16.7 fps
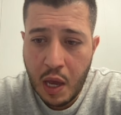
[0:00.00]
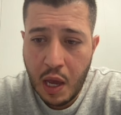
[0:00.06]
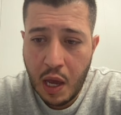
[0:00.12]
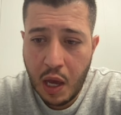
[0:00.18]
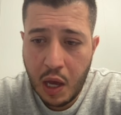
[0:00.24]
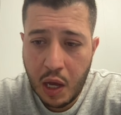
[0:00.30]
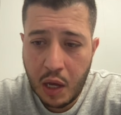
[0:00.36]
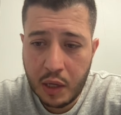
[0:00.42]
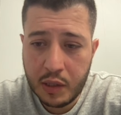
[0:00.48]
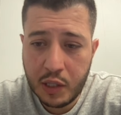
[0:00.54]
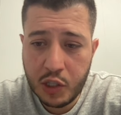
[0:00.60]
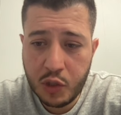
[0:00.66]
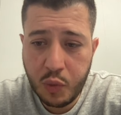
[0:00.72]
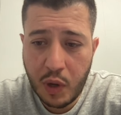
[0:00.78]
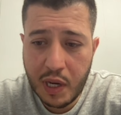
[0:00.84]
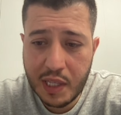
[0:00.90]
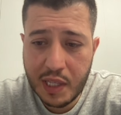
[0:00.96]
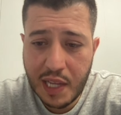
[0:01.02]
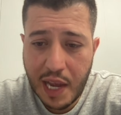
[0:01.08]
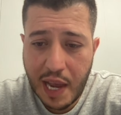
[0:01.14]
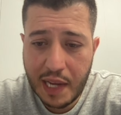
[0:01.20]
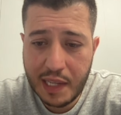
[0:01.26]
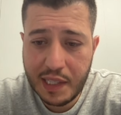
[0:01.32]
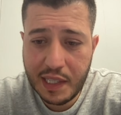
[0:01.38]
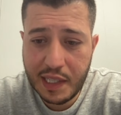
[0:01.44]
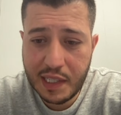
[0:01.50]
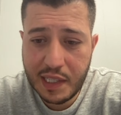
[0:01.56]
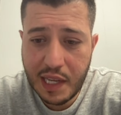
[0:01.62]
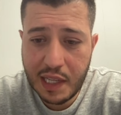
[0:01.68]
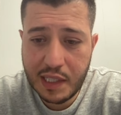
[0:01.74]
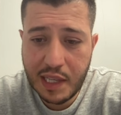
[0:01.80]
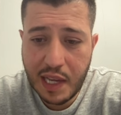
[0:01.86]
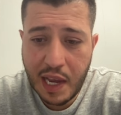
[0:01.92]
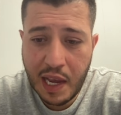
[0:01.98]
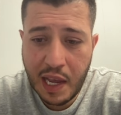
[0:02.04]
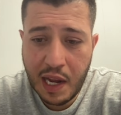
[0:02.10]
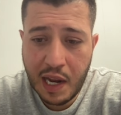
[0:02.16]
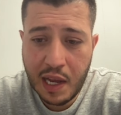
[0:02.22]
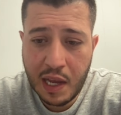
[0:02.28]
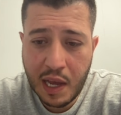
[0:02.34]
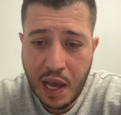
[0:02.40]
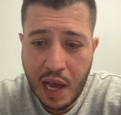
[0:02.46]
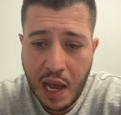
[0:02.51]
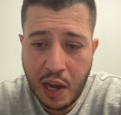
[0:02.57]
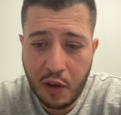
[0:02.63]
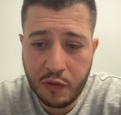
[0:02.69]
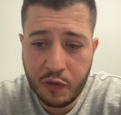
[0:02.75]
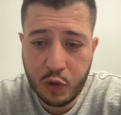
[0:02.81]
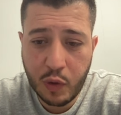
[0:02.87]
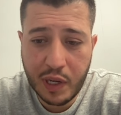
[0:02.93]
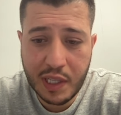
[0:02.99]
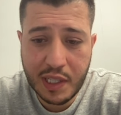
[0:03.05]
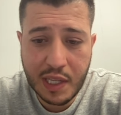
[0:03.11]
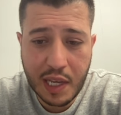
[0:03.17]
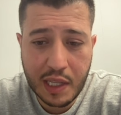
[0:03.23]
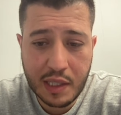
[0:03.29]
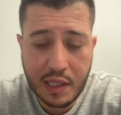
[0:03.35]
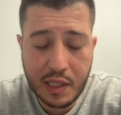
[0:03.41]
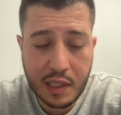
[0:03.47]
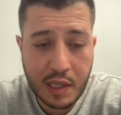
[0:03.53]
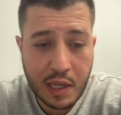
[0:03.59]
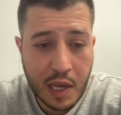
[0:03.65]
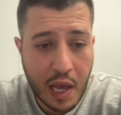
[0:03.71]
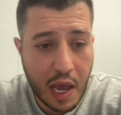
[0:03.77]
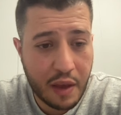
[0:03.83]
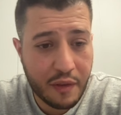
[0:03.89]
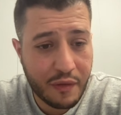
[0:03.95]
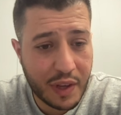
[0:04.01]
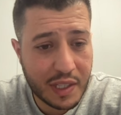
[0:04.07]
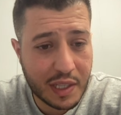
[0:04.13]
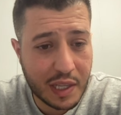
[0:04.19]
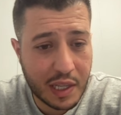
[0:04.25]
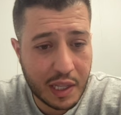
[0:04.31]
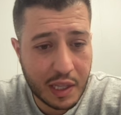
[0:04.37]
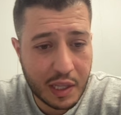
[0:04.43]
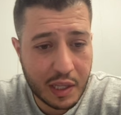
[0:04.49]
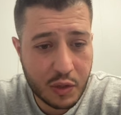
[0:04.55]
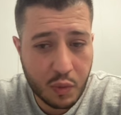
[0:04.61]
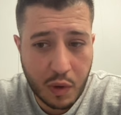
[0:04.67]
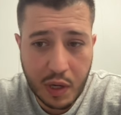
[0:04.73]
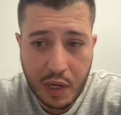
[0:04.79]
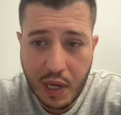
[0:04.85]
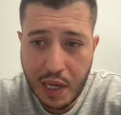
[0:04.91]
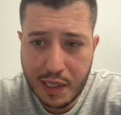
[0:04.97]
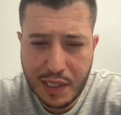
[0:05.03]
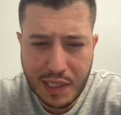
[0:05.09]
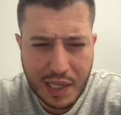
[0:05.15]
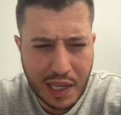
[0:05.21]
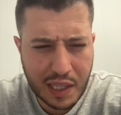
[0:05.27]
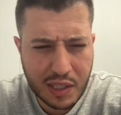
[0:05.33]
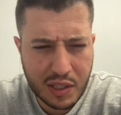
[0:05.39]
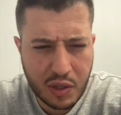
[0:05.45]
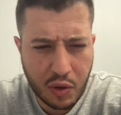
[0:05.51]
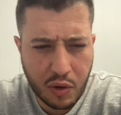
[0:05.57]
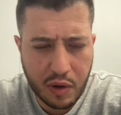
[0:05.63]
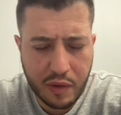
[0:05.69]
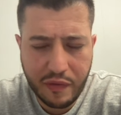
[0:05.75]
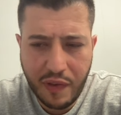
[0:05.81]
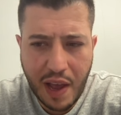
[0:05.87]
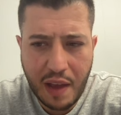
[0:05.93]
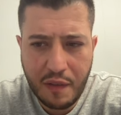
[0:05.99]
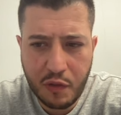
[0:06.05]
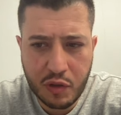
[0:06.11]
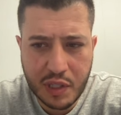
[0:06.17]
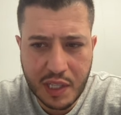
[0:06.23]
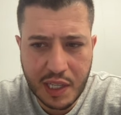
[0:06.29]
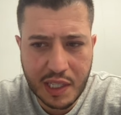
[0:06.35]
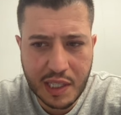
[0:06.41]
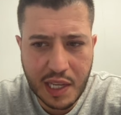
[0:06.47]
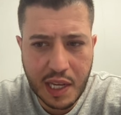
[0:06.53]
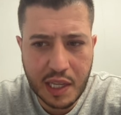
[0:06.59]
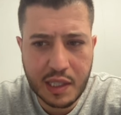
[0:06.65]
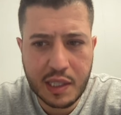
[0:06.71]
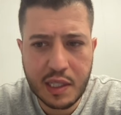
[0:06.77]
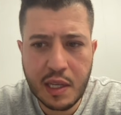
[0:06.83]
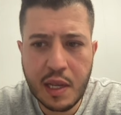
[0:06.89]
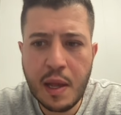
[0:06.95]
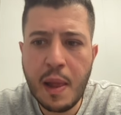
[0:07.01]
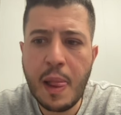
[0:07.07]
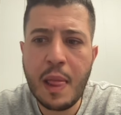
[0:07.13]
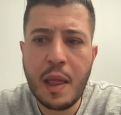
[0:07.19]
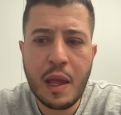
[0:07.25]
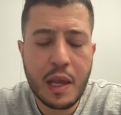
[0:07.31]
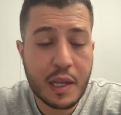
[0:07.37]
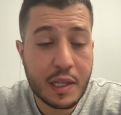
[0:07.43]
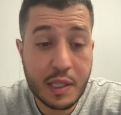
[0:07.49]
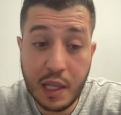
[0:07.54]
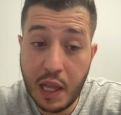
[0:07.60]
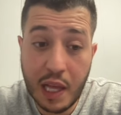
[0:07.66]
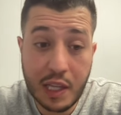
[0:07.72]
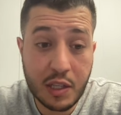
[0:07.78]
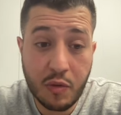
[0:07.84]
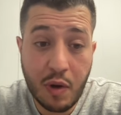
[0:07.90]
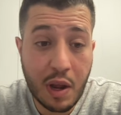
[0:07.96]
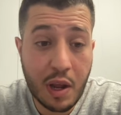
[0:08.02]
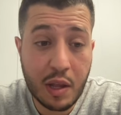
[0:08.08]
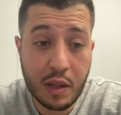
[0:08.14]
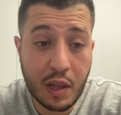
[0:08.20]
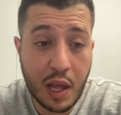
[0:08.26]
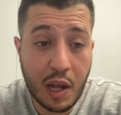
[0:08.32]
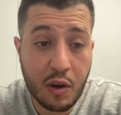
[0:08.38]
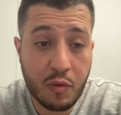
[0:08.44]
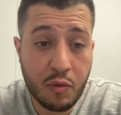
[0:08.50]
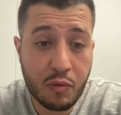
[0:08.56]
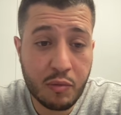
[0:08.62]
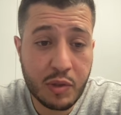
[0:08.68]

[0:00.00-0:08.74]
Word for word: uh this one is at 18 cents i had a uh, high of 20 cents i invested in this one at six or five or six cents it still has a, a lot of room